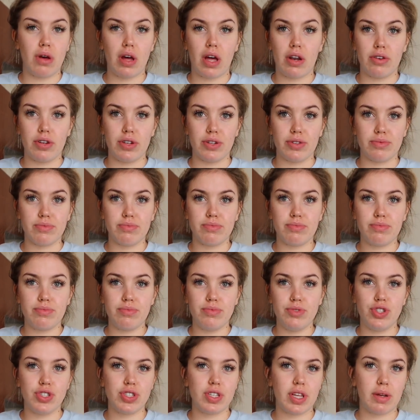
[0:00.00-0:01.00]
I don't know,
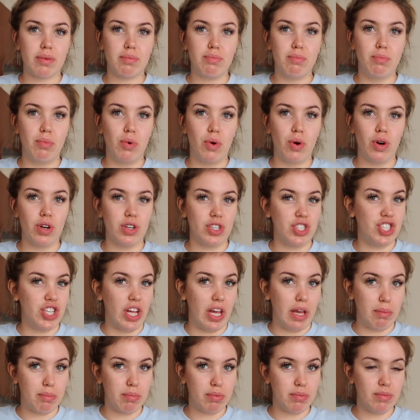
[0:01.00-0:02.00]
just like more
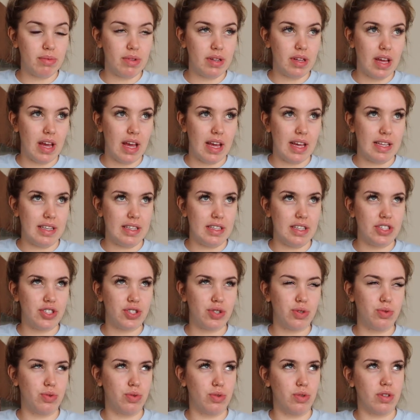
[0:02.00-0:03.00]
shape. And it's
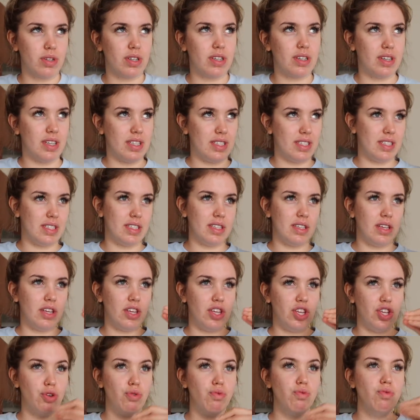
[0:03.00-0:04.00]
cool because
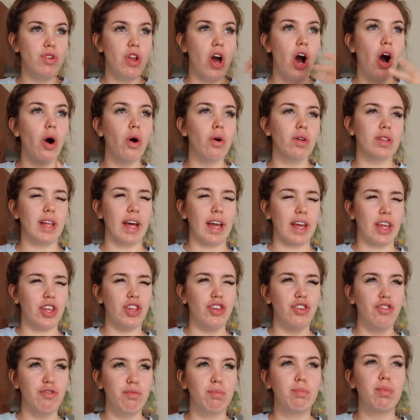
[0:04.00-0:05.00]
you know like
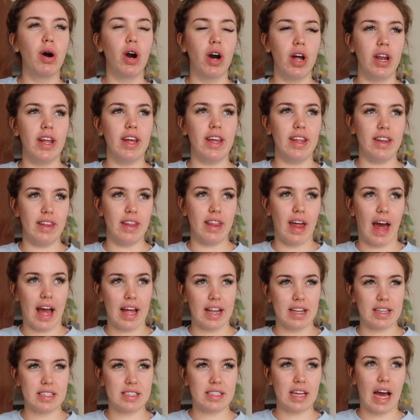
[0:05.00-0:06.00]
you've put in
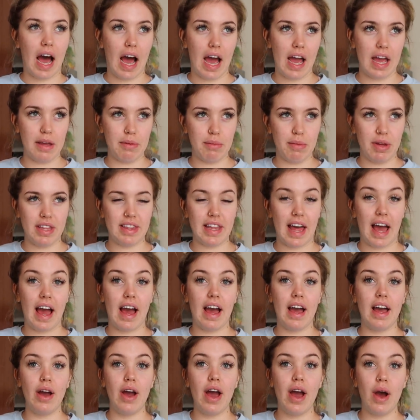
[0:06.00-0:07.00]
that time and
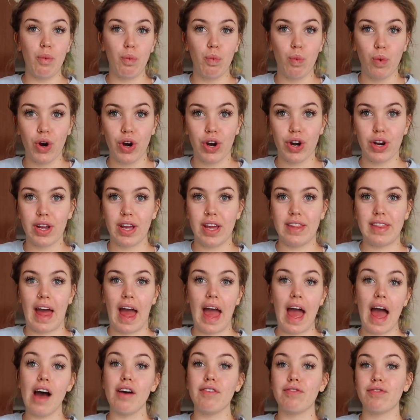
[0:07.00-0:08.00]
that work and
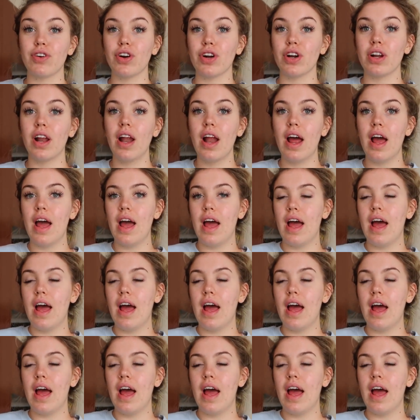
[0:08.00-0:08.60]
that effort